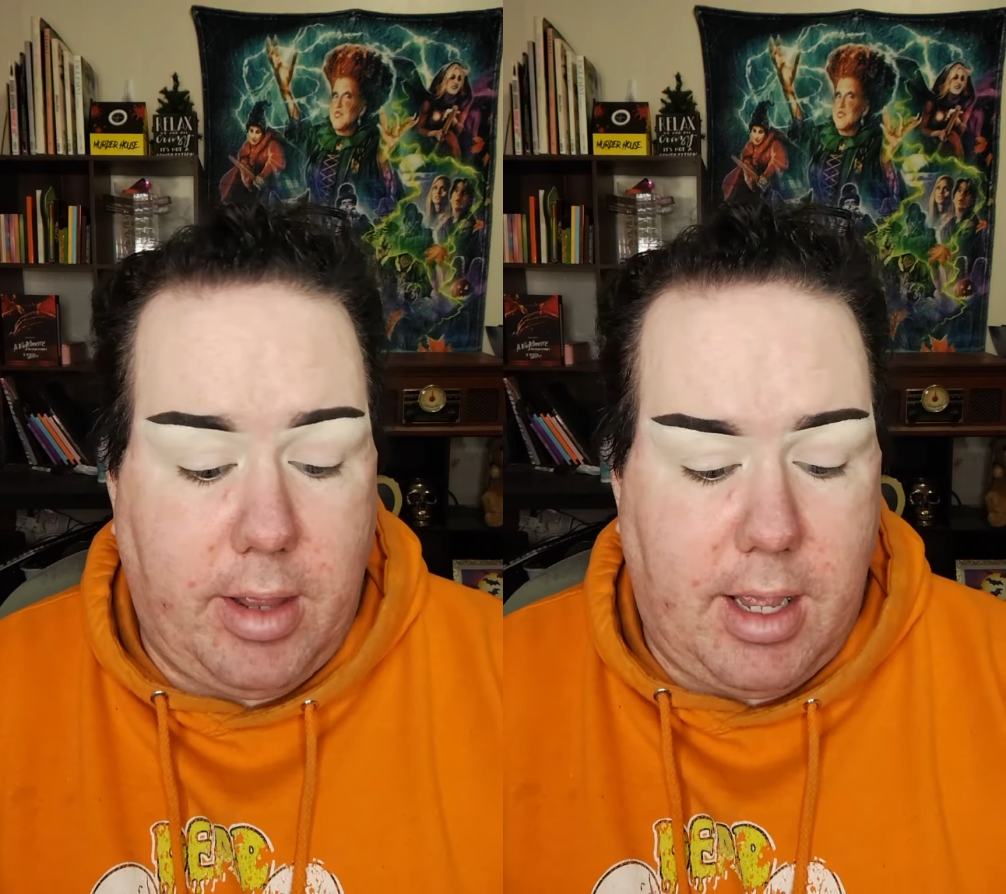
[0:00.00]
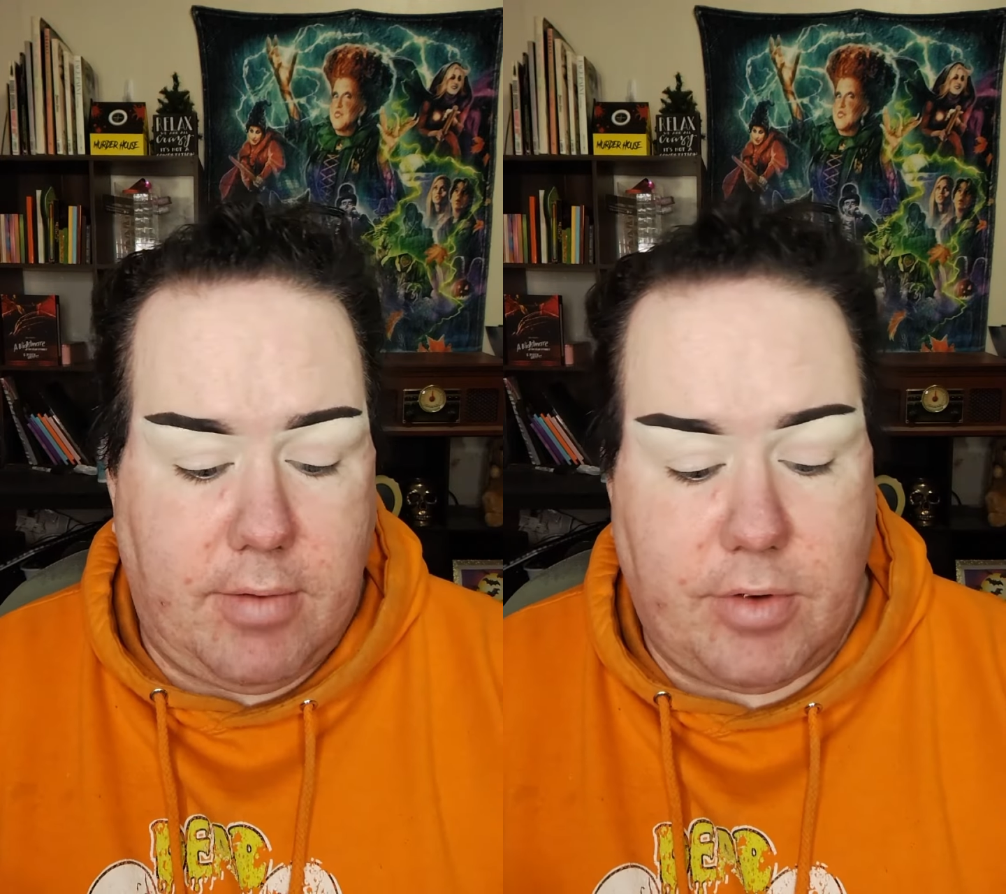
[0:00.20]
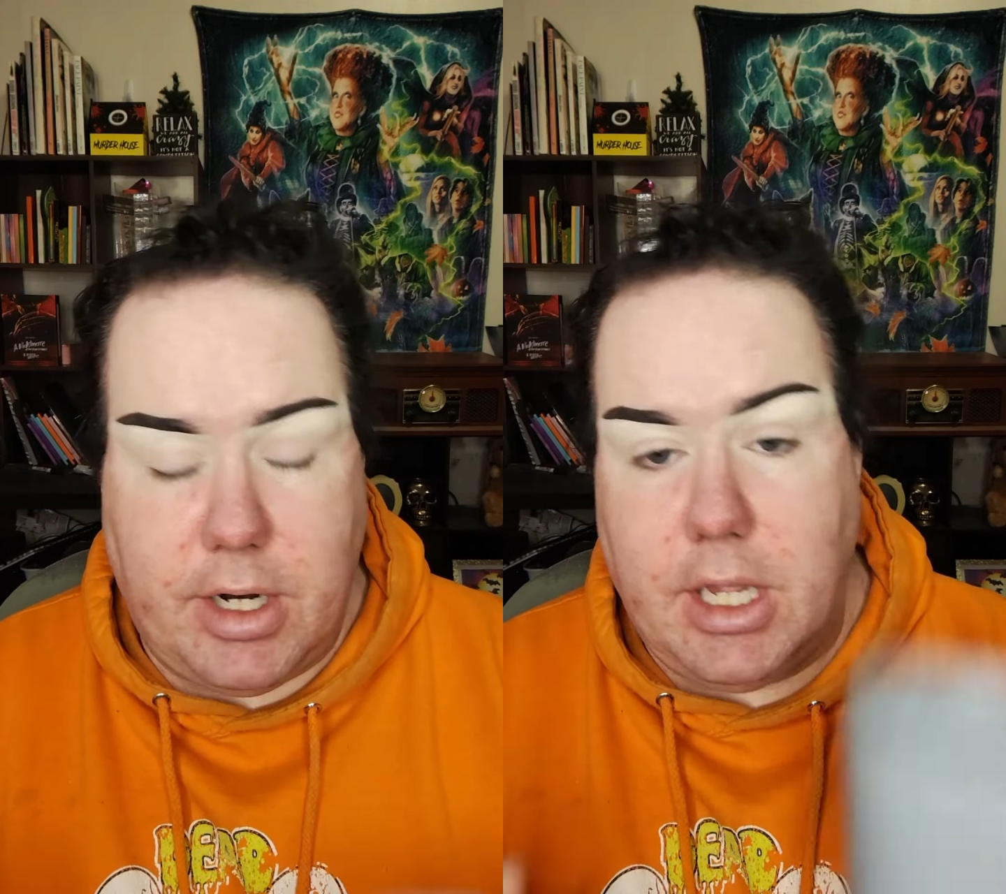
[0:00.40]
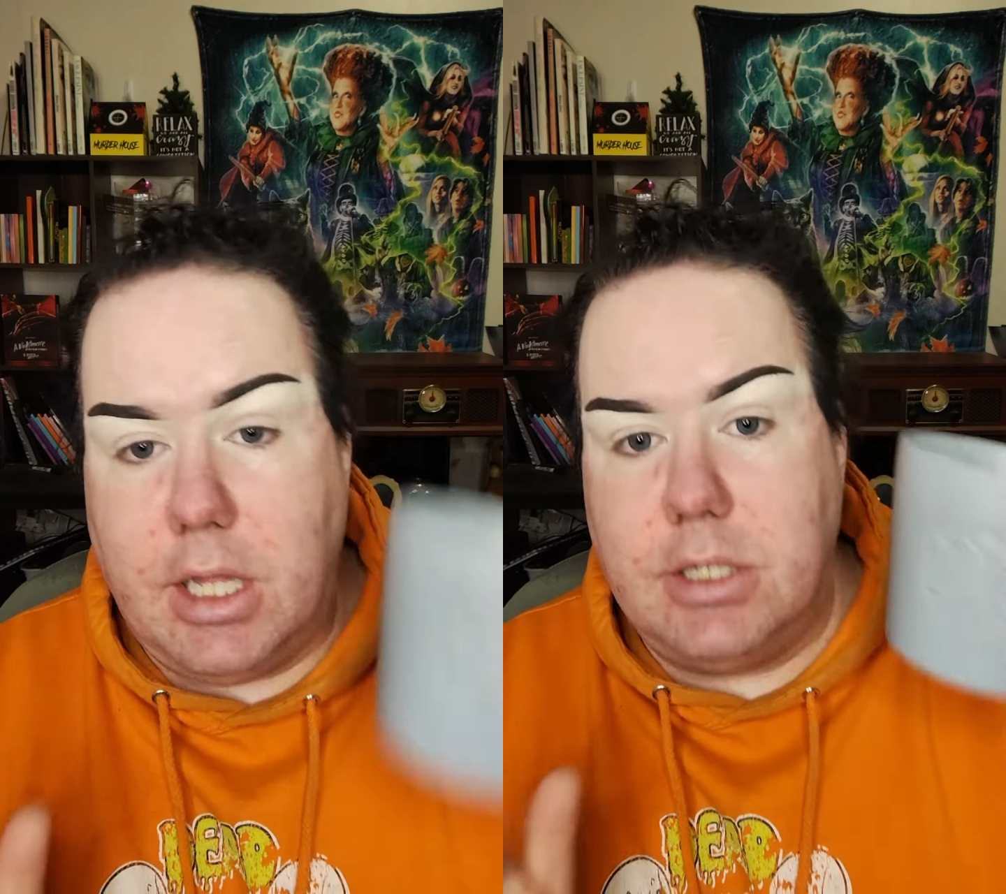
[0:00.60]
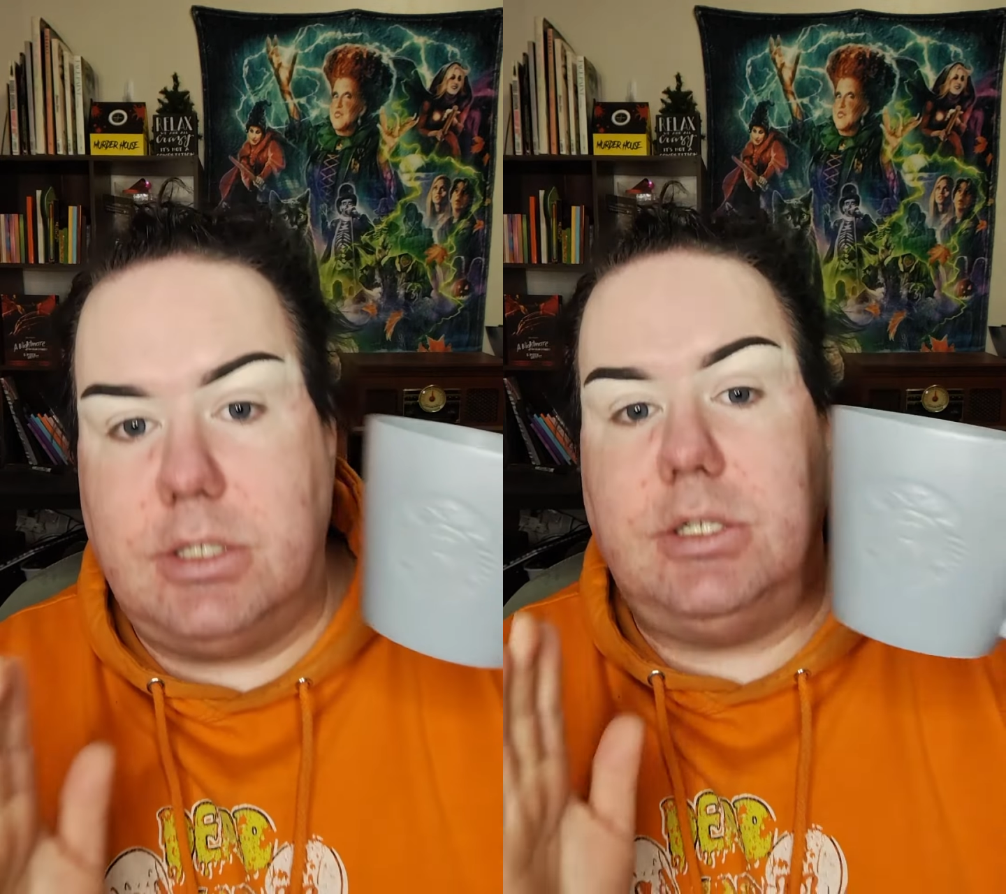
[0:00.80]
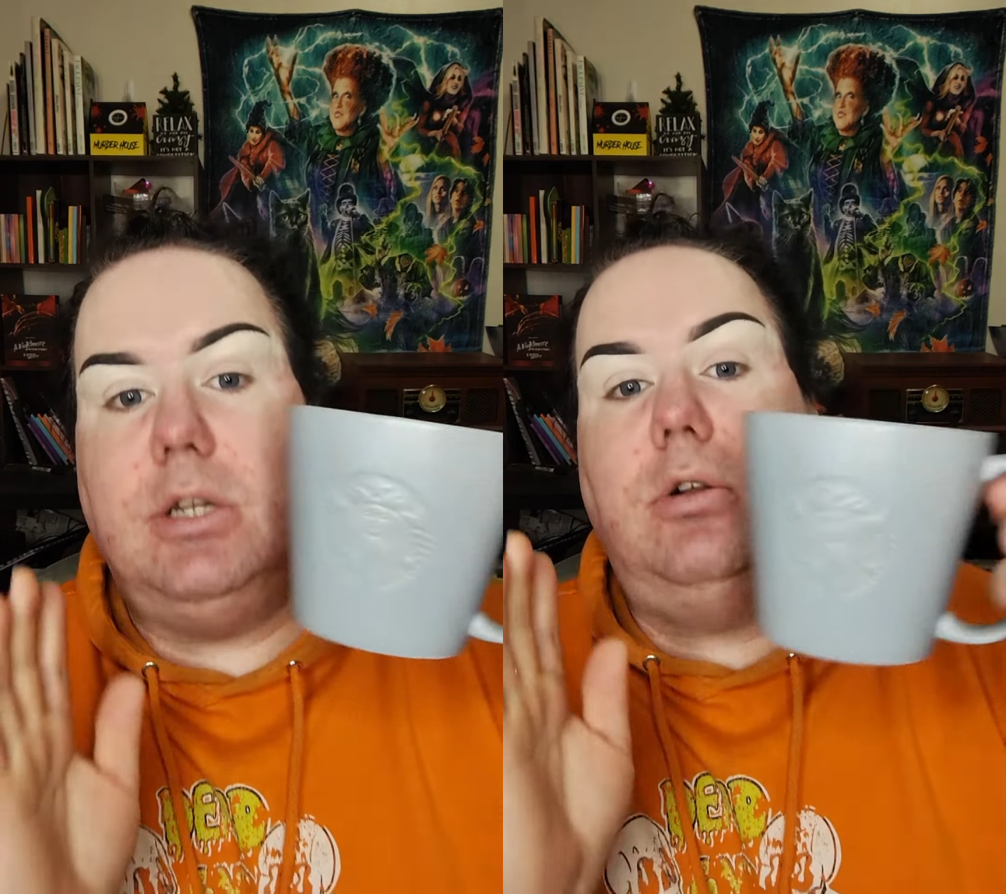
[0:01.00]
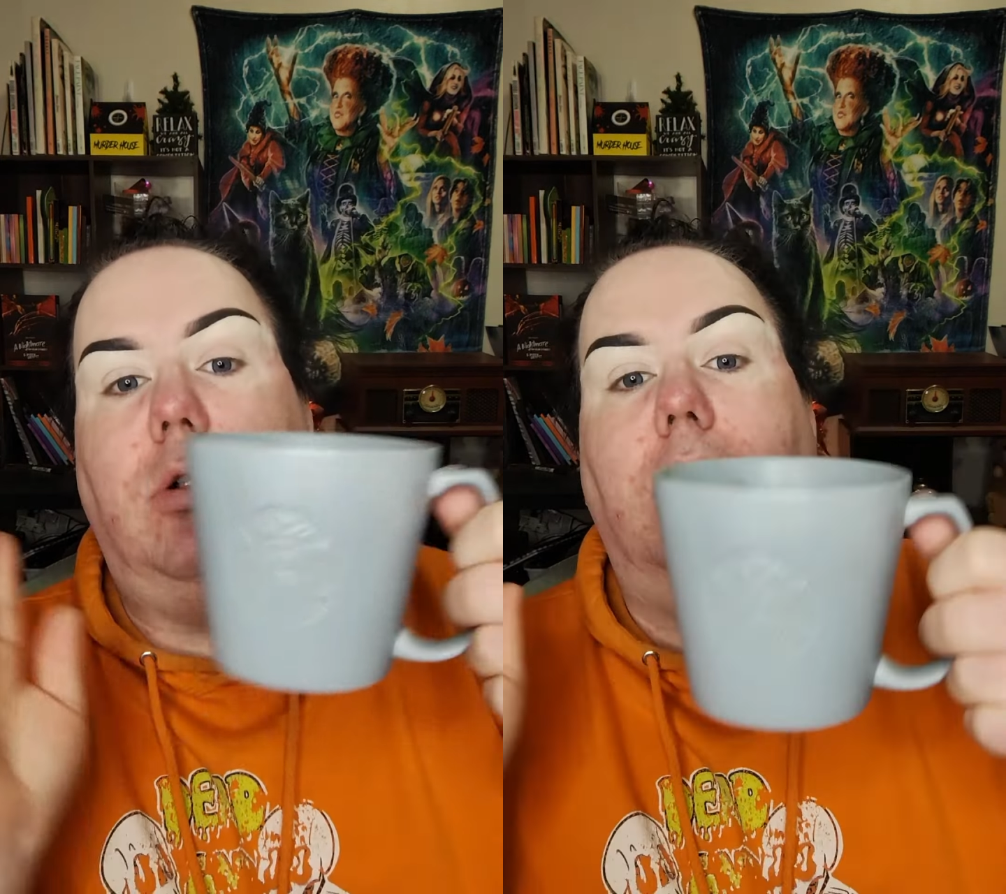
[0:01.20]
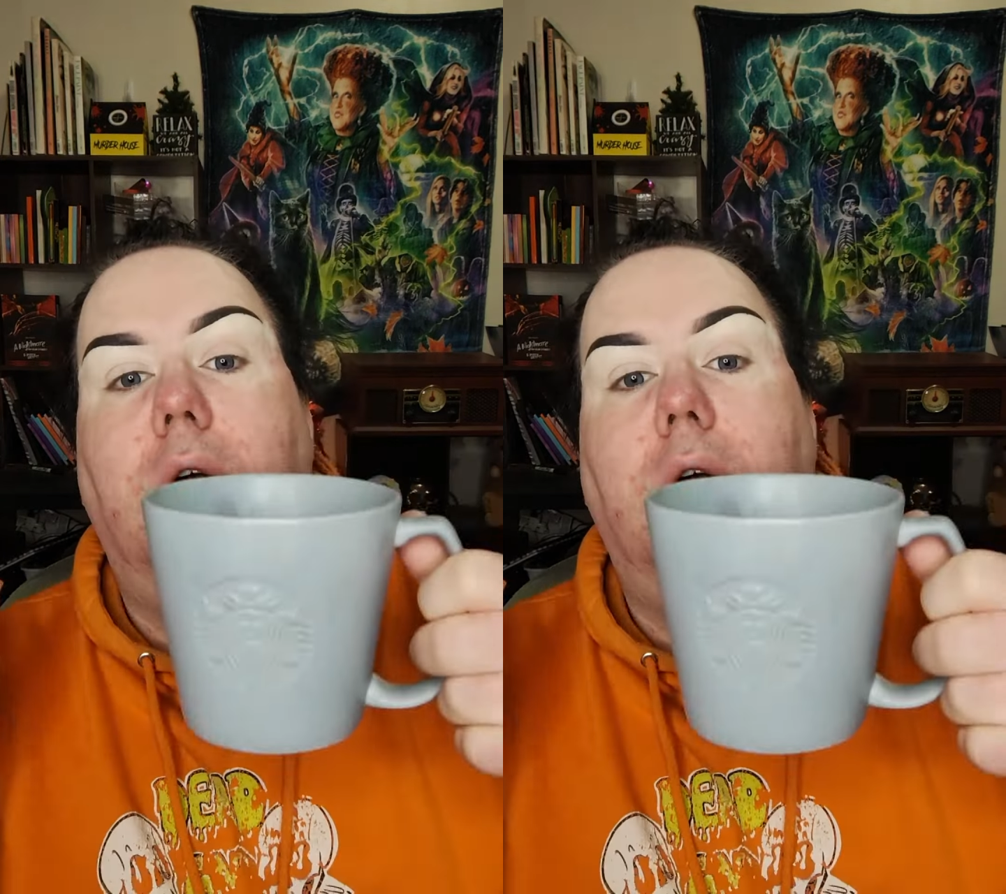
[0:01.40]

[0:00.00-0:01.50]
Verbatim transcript: every single